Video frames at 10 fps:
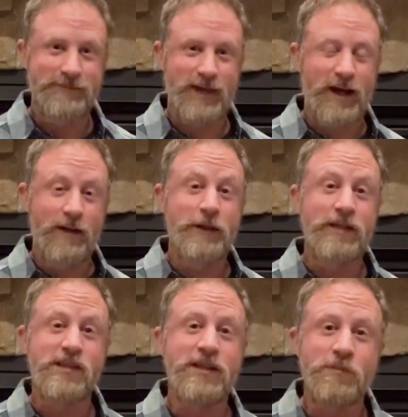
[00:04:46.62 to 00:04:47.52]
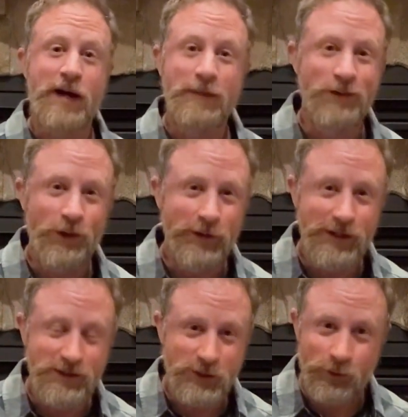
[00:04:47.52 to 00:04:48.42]
It's mind-blowing.
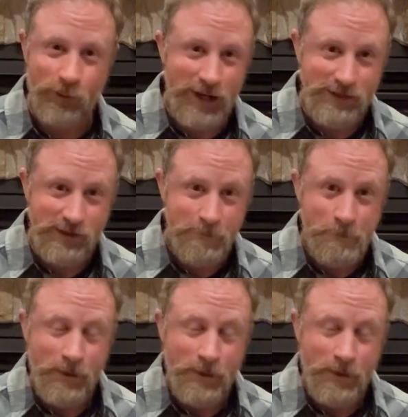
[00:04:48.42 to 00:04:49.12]
It's crazy.